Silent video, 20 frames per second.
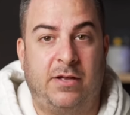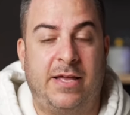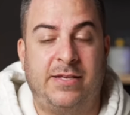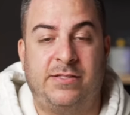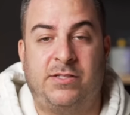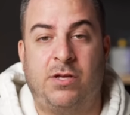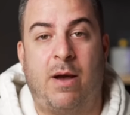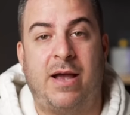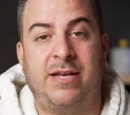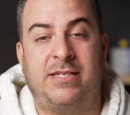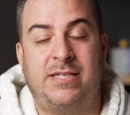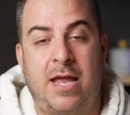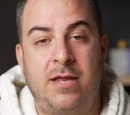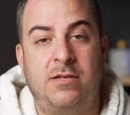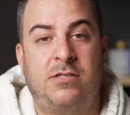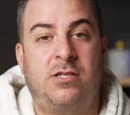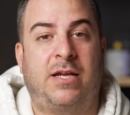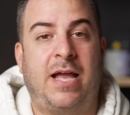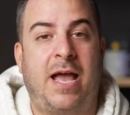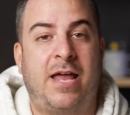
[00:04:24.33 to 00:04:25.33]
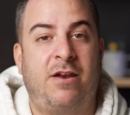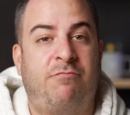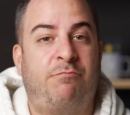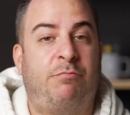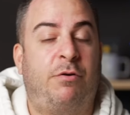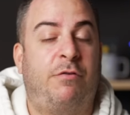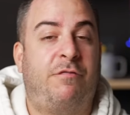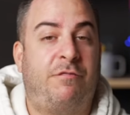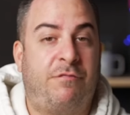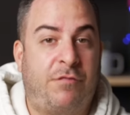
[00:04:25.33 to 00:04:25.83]
And so I tend to kind of
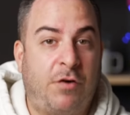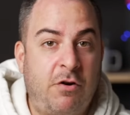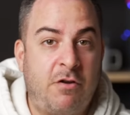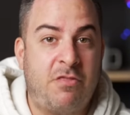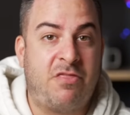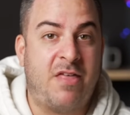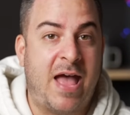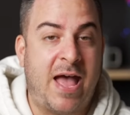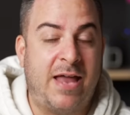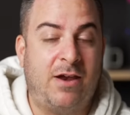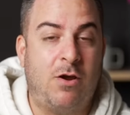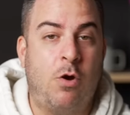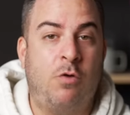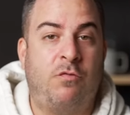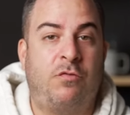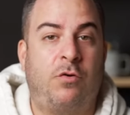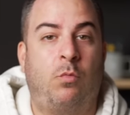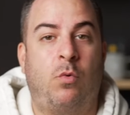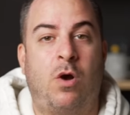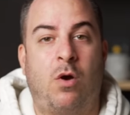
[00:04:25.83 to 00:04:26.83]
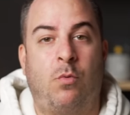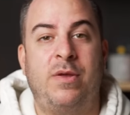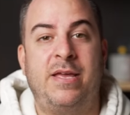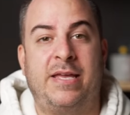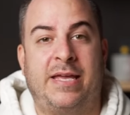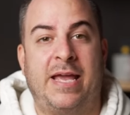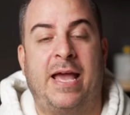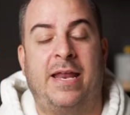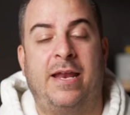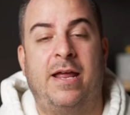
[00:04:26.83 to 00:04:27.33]
prefer that over what we
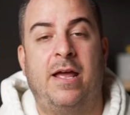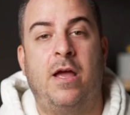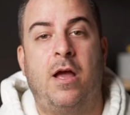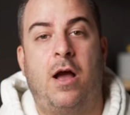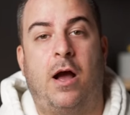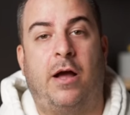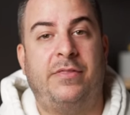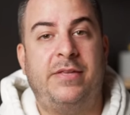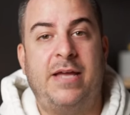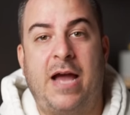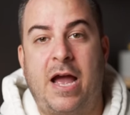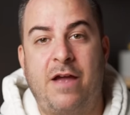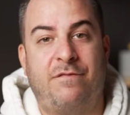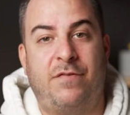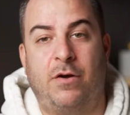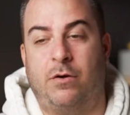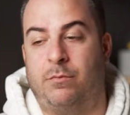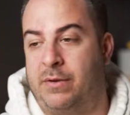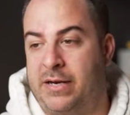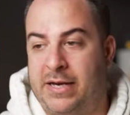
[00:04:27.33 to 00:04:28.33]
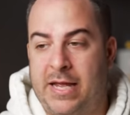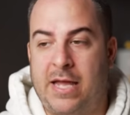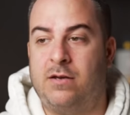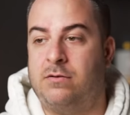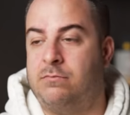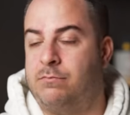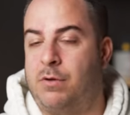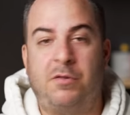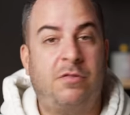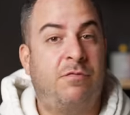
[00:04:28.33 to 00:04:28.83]
get on the iPhone. But
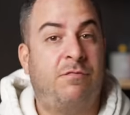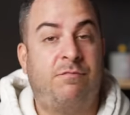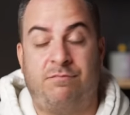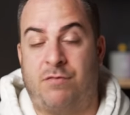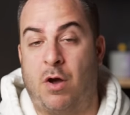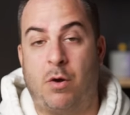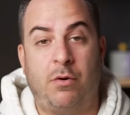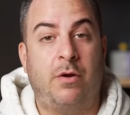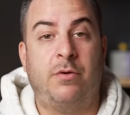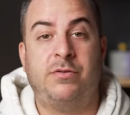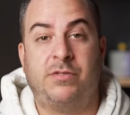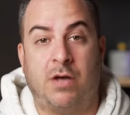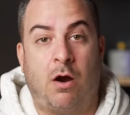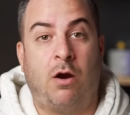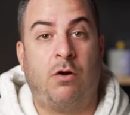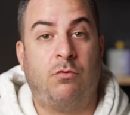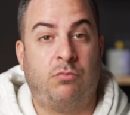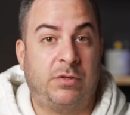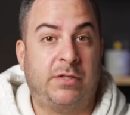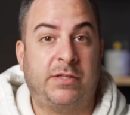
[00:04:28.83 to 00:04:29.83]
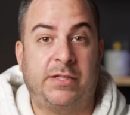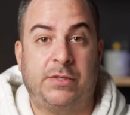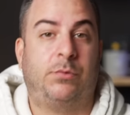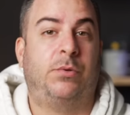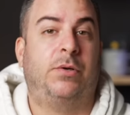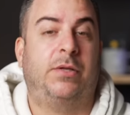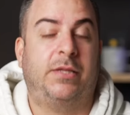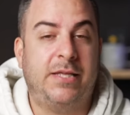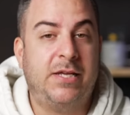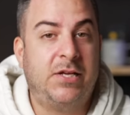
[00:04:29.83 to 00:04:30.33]
again, both photos are really,
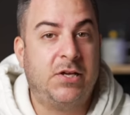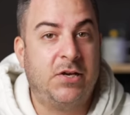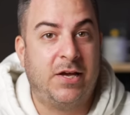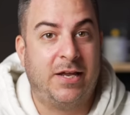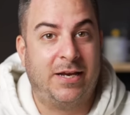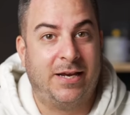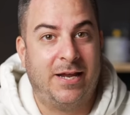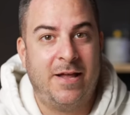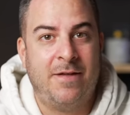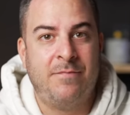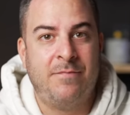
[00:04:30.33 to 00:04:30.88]
really good.